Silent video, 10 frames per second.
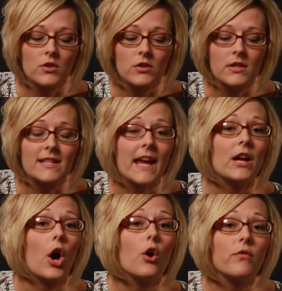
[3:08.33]
take
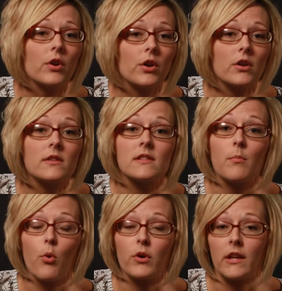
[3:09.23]
over
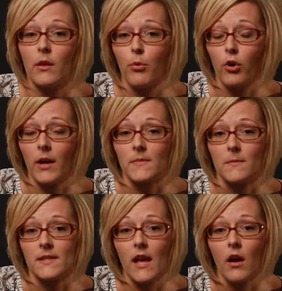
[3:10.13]
supporting the programs
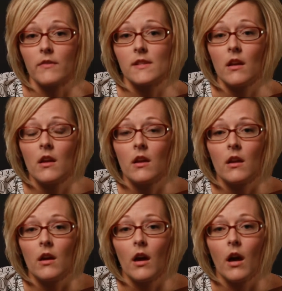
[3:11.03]
themselves.
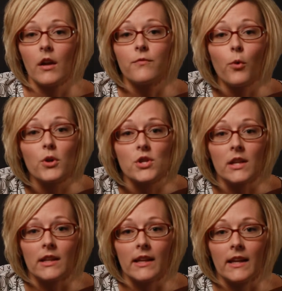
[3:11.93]

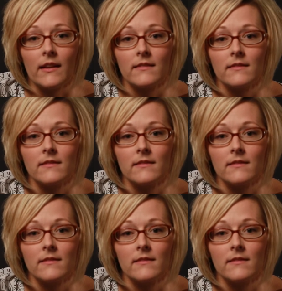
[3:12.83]
Unfortunately,